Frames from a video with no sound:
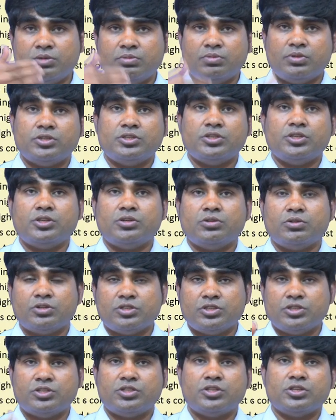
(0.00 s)
revisit
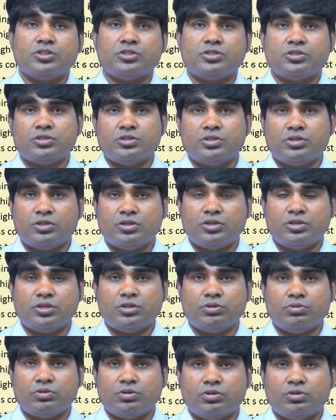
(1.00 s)
all these things,
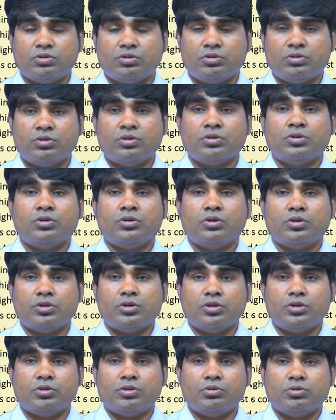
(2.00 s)
you
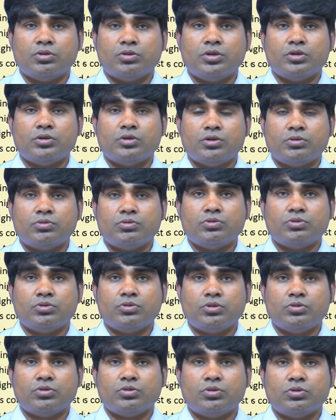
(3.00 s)
have to
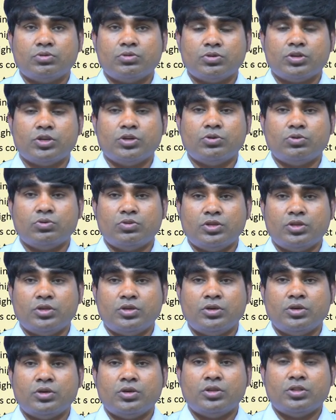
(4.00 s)
look into
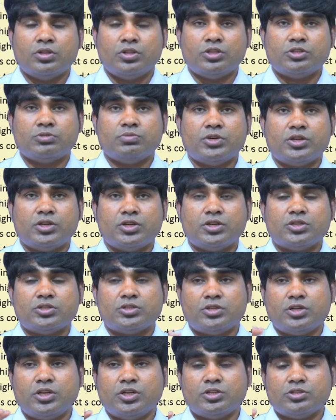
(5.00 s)
these
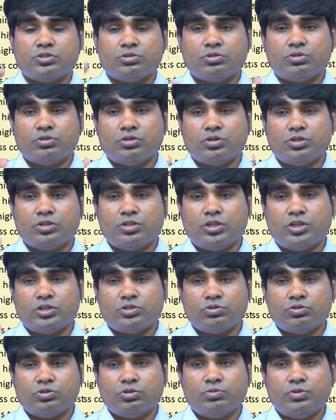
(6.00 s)
matters, right. So there
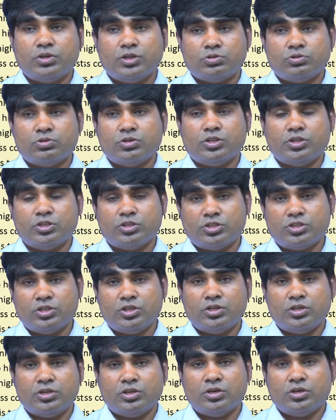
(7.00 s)
should be
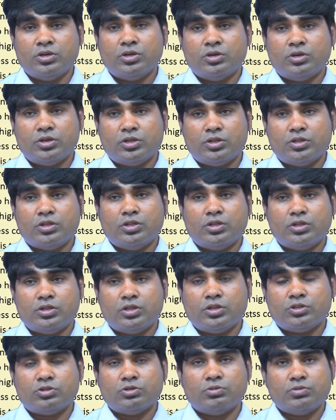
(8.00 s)
actually
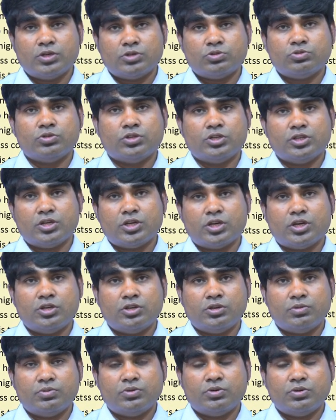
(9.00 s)
there should be actually
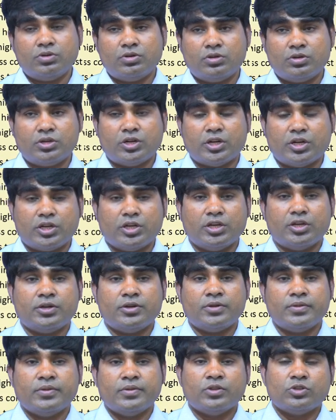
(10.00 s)
kind of
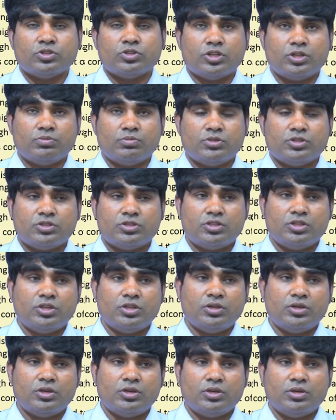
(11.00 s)
target. So that means
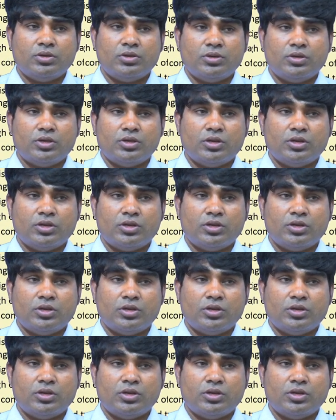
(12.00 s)
the